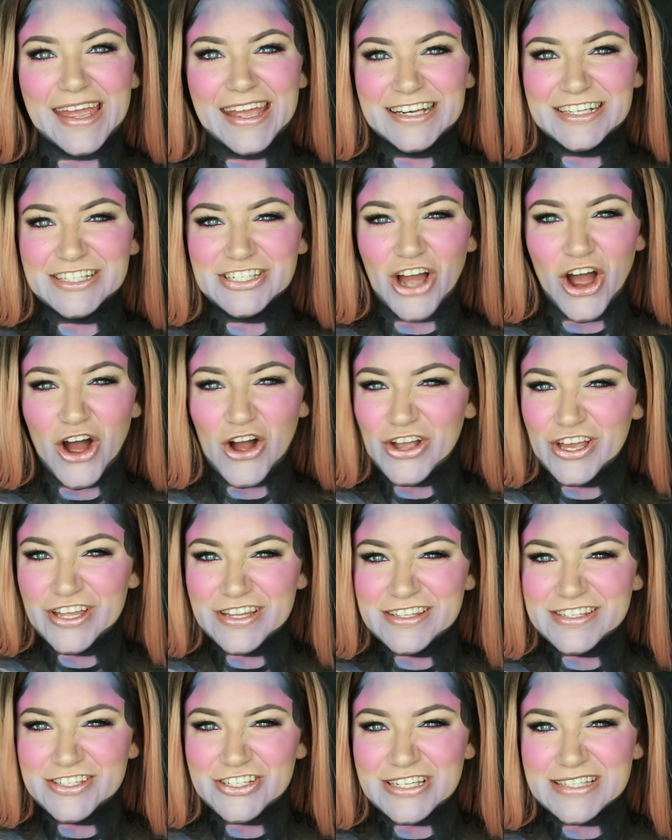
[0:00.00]
it
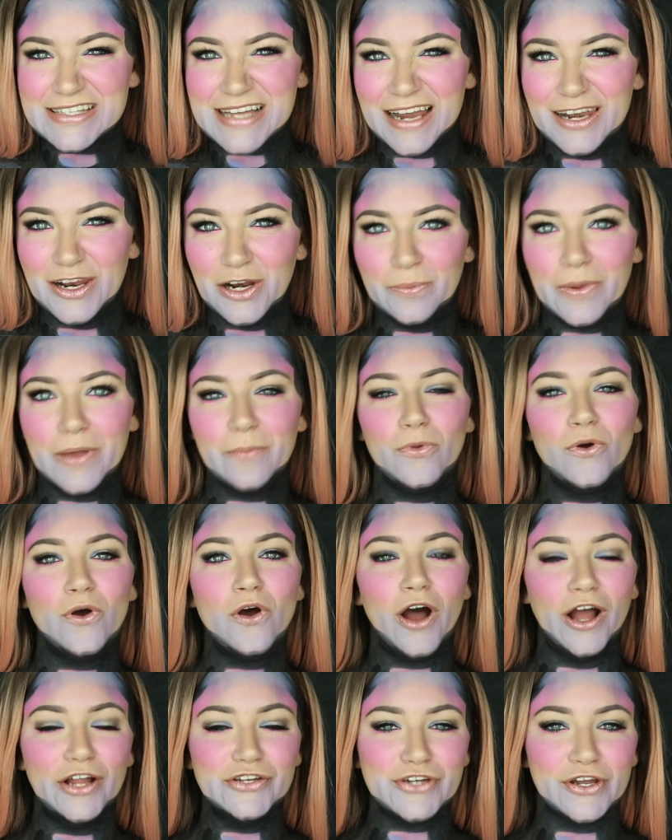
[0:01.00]
darkens just that little bit
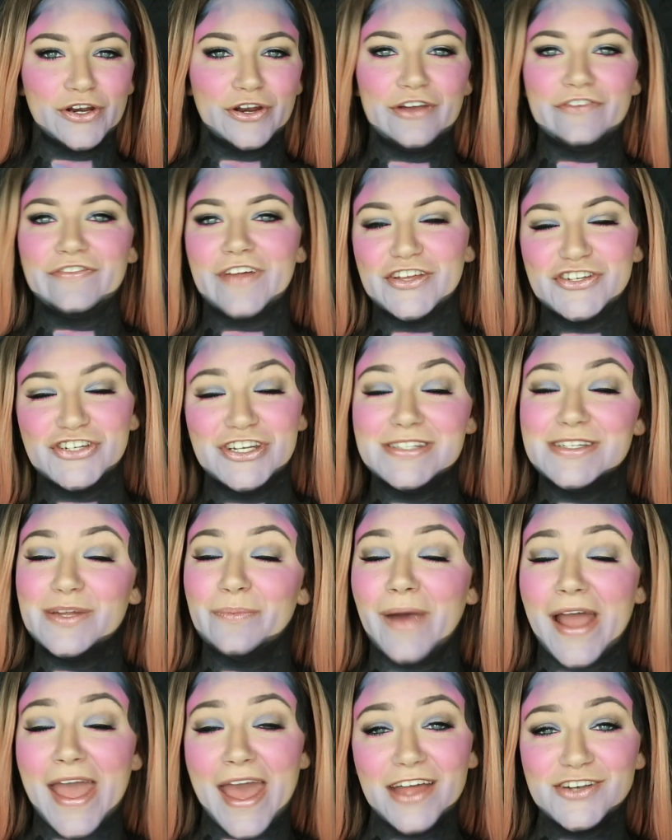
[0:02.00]
more. I don't know if that's just
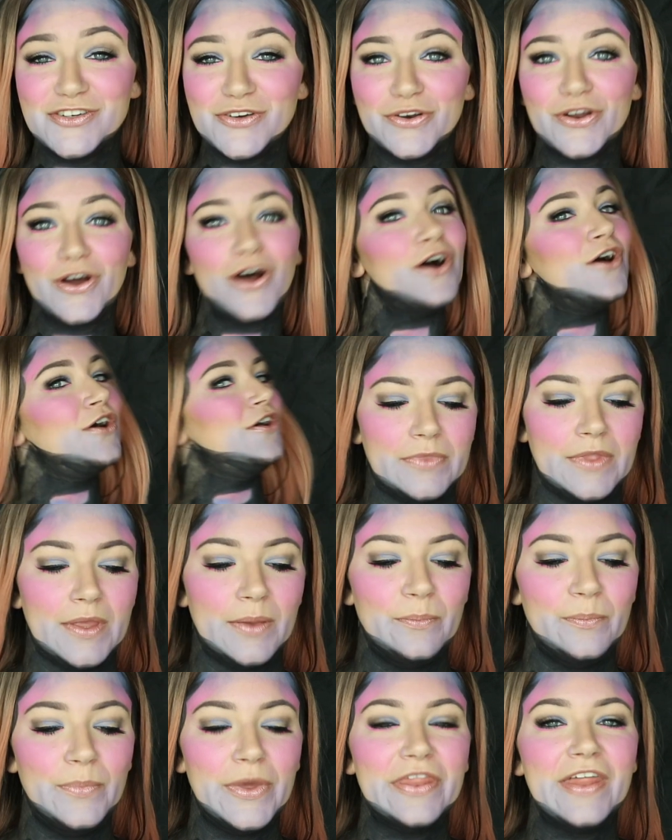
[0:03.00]
in my head or not,
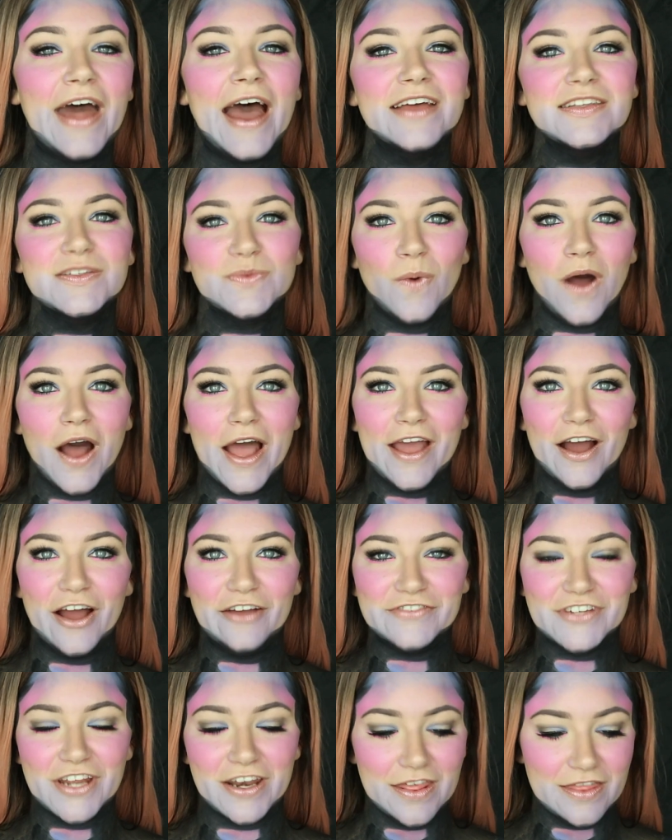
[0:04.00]
but that is why
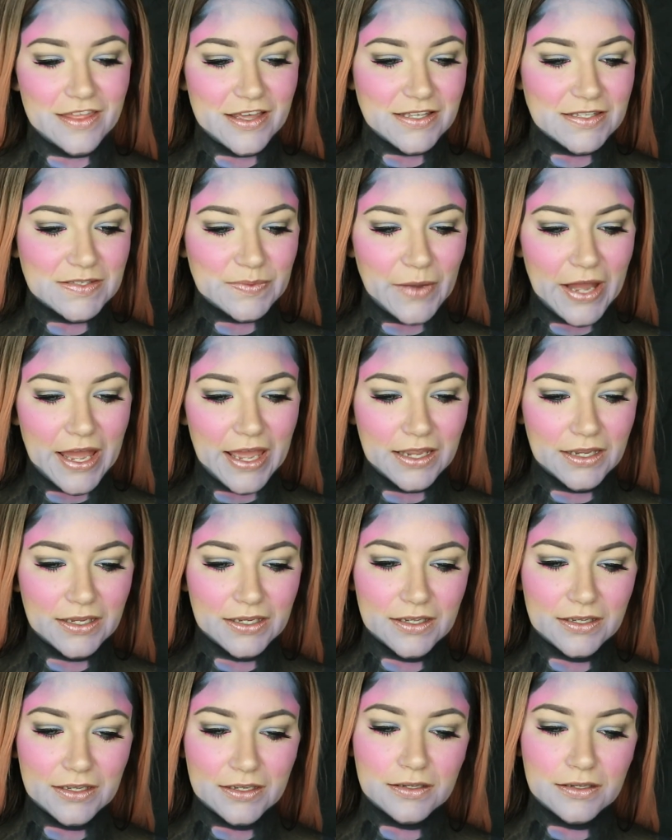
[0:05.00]
I've done it this way.